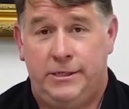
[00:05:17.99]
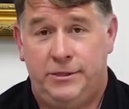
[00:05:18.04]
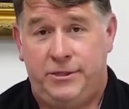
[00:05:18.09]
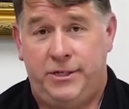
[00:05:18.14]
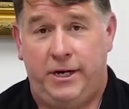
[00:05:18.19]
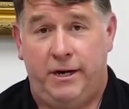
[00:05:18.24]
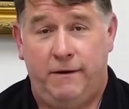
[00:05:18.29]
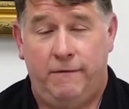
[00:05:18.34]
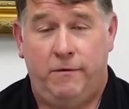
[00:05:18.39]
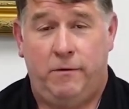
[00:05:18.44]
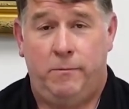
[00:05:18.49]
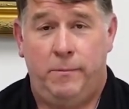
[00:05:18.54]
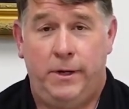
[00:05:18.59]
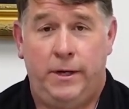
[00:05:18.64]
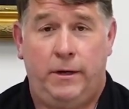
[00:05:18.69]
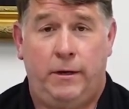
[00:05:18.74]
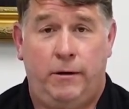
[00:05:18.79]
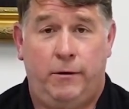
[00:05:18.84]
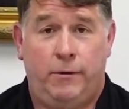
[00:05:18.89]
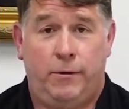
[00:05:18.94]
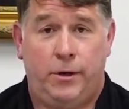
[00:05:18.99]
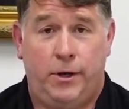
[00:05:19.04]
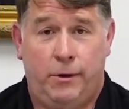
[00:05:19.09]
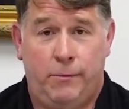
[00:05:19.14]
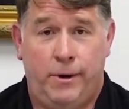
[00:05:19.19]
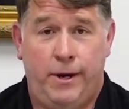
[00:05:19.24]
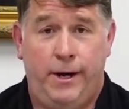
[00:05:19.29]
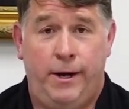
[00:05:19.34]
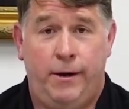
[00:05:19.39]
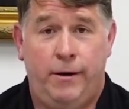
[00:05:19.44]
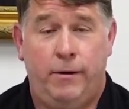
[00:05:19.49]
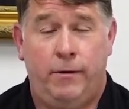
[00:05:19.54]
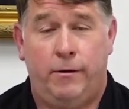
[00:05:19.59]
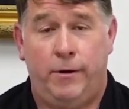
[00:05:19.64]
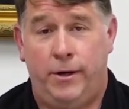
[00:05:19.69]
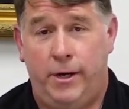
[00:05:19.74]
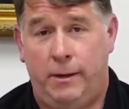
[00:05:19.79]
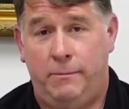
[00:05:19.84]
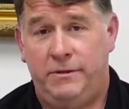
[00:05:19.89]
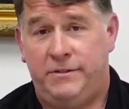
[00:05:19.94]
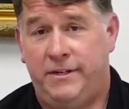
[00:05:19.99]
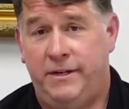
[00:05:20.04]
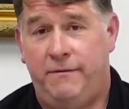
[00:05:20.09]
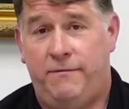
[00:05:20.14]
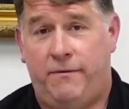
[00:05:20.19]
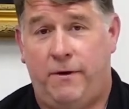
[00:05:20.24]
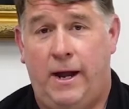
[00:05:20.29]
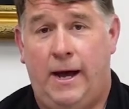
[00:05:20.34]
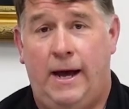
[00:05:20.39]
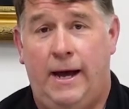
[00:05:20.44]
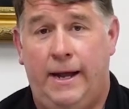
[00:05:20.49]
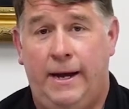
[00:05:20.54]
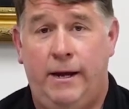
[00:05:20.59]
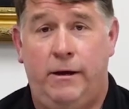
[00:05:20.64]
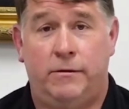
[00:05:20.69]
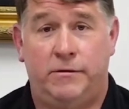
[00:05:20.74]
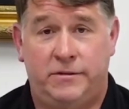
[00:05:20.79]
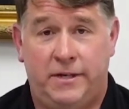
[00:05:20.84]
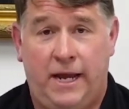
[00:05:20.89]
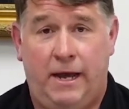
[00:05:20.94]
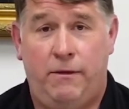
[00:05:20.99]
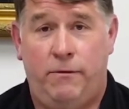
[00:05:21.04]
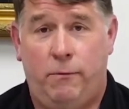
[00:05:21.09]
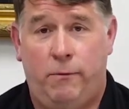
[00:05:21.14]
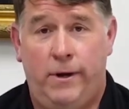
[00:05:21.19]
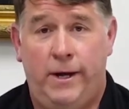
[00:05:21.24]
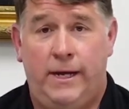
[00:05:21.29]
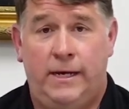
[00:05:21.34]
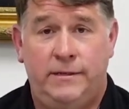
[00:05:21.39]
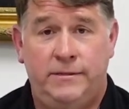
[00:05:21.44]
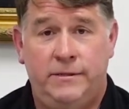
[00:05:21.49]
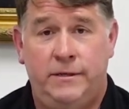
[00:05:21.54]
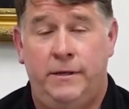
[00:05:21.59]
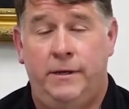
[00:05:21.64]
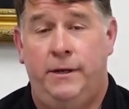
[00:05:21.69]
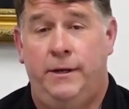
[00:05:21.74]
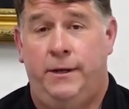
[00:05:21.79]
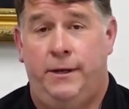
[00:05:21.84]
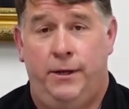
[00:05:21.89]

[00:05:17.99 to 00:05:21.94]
Cherryville Middle, or Greer, or WC Friday, or Southwest,